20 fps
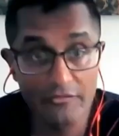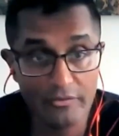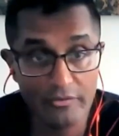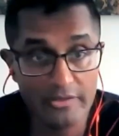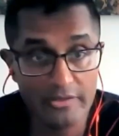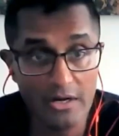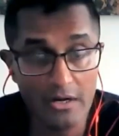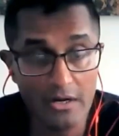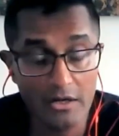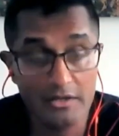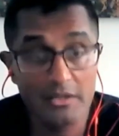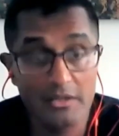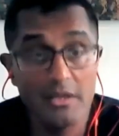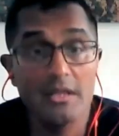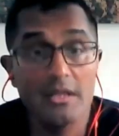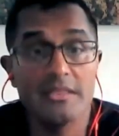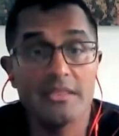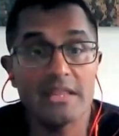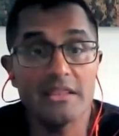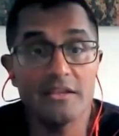Liver and the heart.
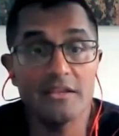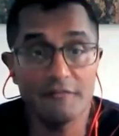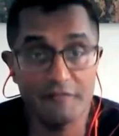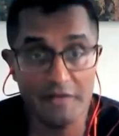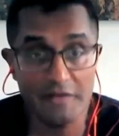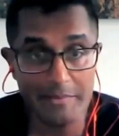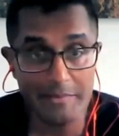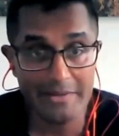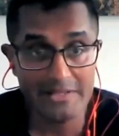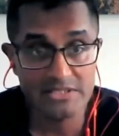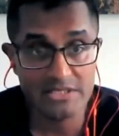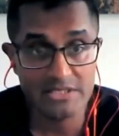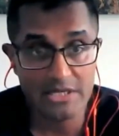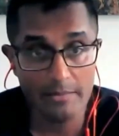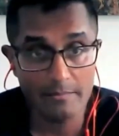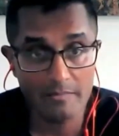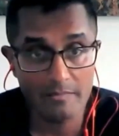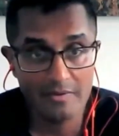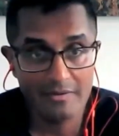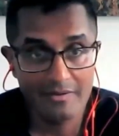Then the females
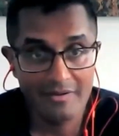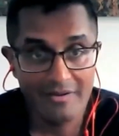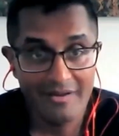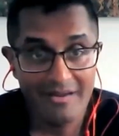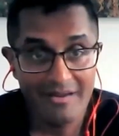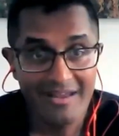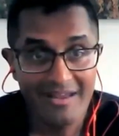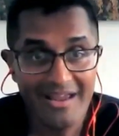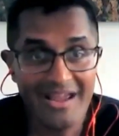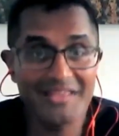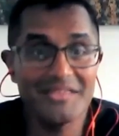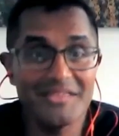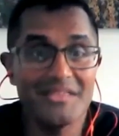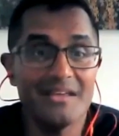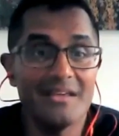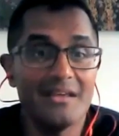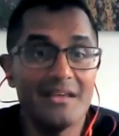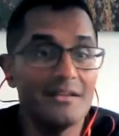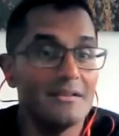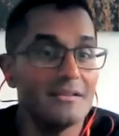come and
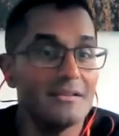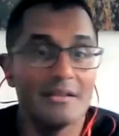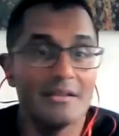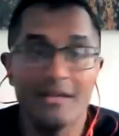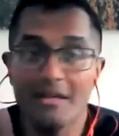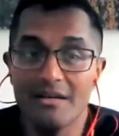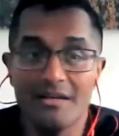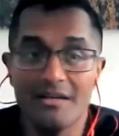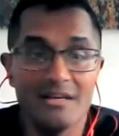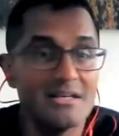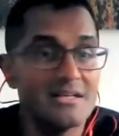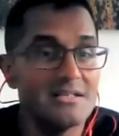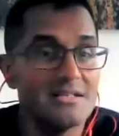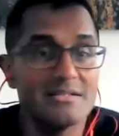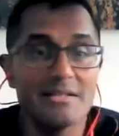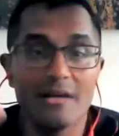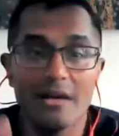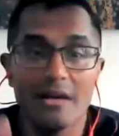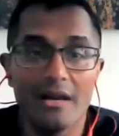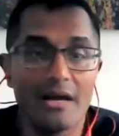they eat the
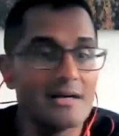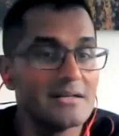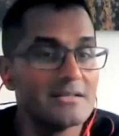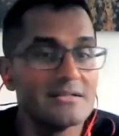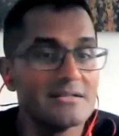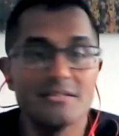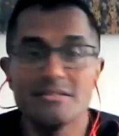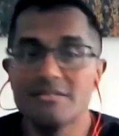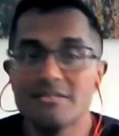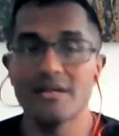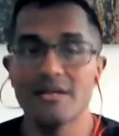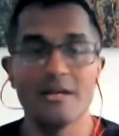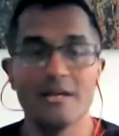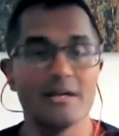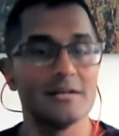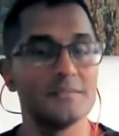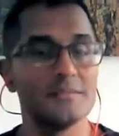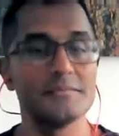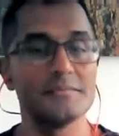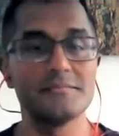kidneys, the lungs,
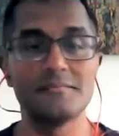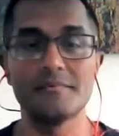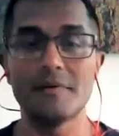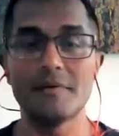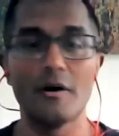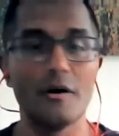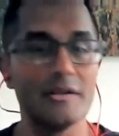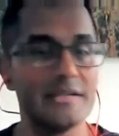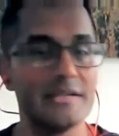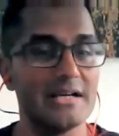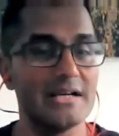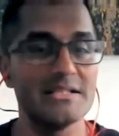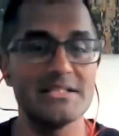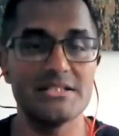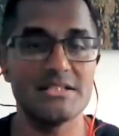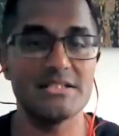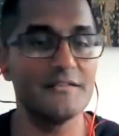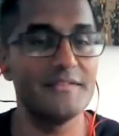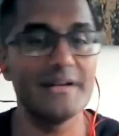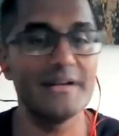all the other
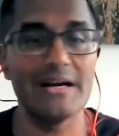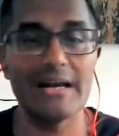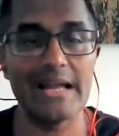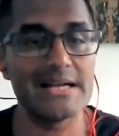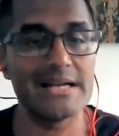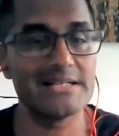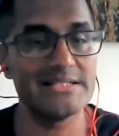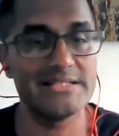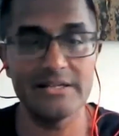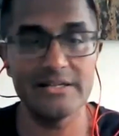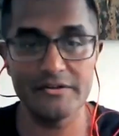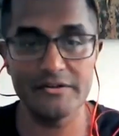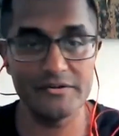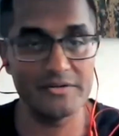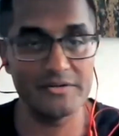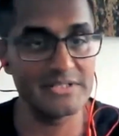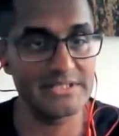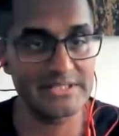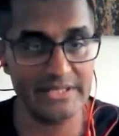stuff, the glands that are